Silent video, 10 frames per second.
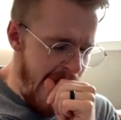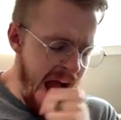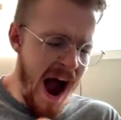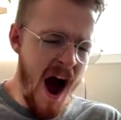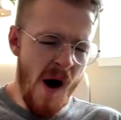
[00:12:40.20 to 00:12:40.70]

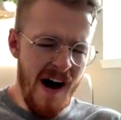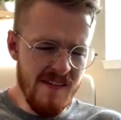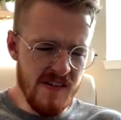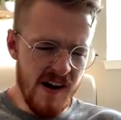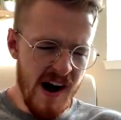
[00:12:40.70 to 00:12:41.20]

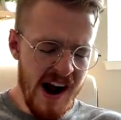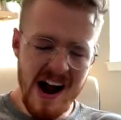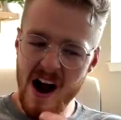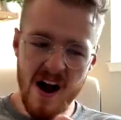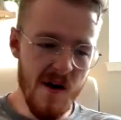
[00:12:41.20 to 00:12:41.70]
However,
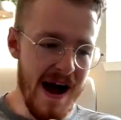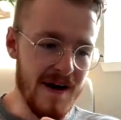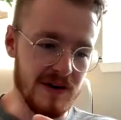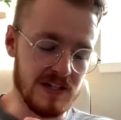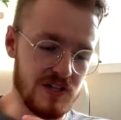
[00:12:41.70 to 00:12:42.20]

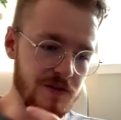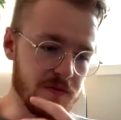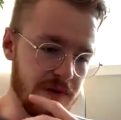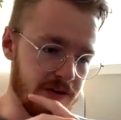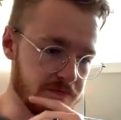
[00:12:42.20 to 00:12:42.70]
wow,
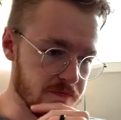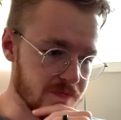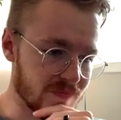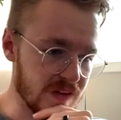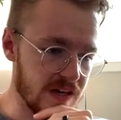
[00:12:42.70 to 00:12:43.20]
excuse me,
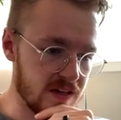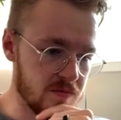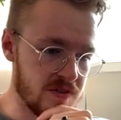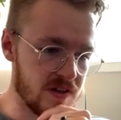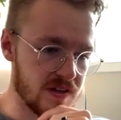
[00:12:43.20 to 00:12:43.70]

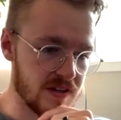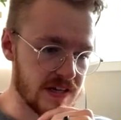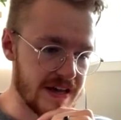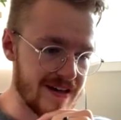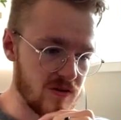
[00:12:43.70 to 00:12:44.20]
the
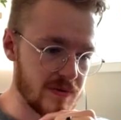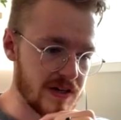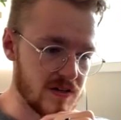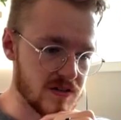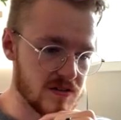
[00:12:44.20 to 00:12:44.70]

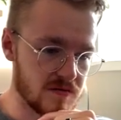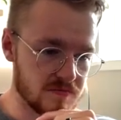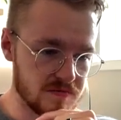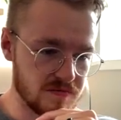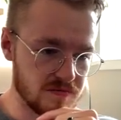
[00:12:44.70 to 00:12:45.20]
kettlebells
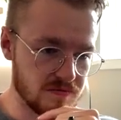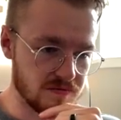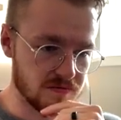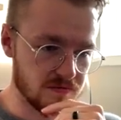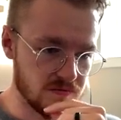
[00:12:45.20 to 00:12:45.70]

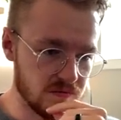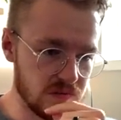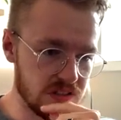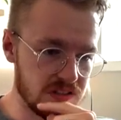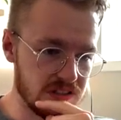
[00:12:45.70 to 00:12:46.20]

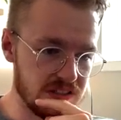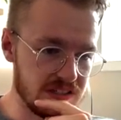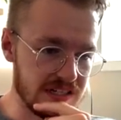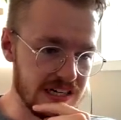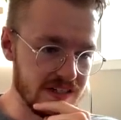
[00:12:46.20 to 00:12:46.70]
is
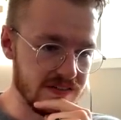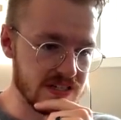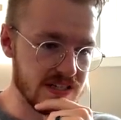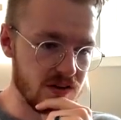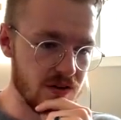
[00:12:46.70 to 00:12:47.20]
kind of a
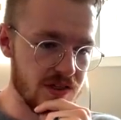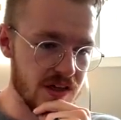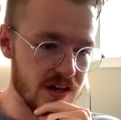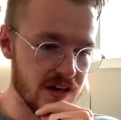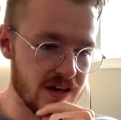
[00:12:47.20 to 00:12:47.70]
skill
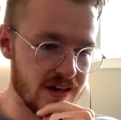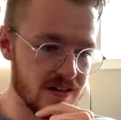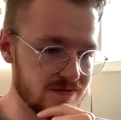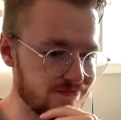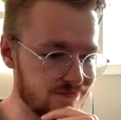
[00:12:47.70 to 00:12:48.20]
thing. I
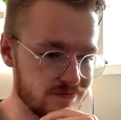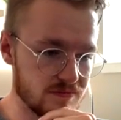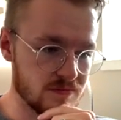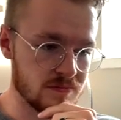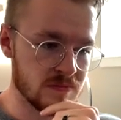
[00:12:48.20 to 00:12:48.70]

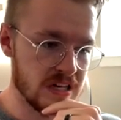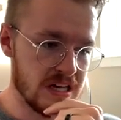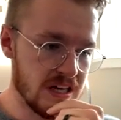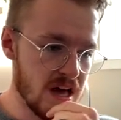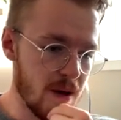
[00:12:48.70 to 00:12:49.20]

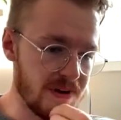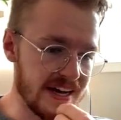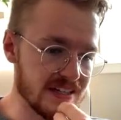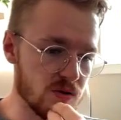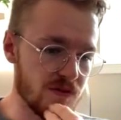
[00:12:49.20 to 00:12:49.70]
mean, I
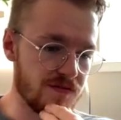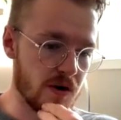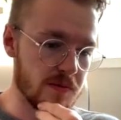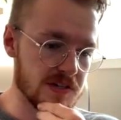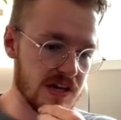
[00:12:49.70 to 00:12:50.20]
guess with a
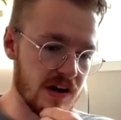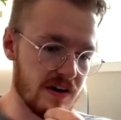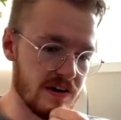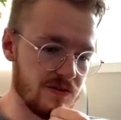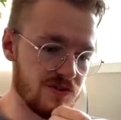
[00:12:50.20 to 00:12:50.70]
farmer's
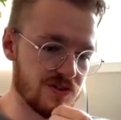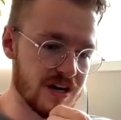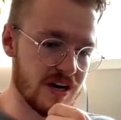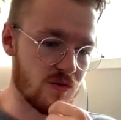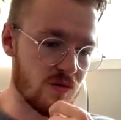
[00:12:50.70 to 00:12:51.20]
carry, you just
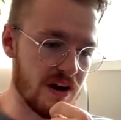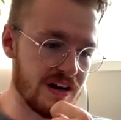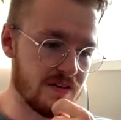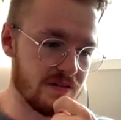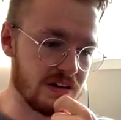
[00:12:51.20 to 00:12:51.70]
kind of run
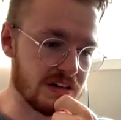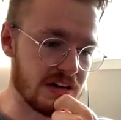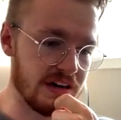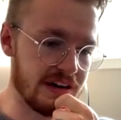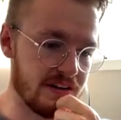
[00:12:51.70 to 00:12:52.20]
it and
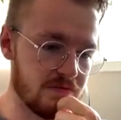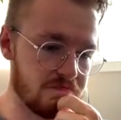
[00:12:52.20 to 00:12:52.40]
gun it.